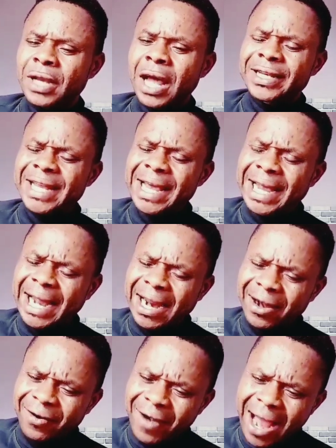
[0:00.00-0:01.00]
Now,
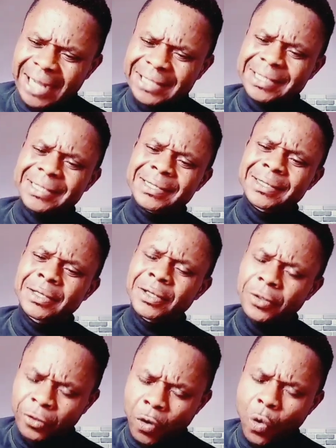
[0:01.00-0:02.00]
they cracked
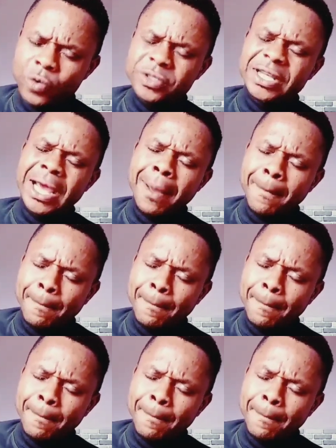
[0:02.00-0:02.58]
those